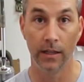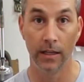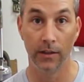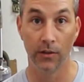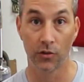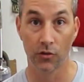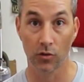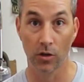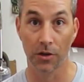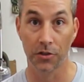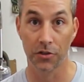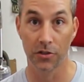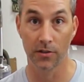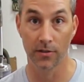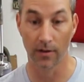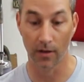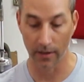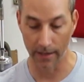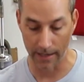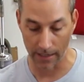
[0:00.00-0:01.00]

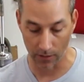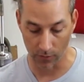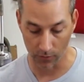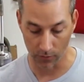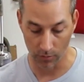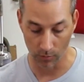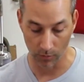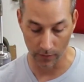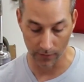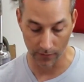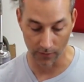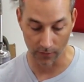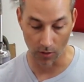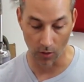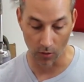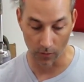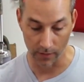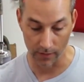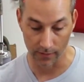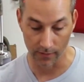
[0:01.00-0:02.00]
instructions on how to
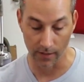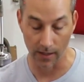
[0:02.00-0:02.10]
install these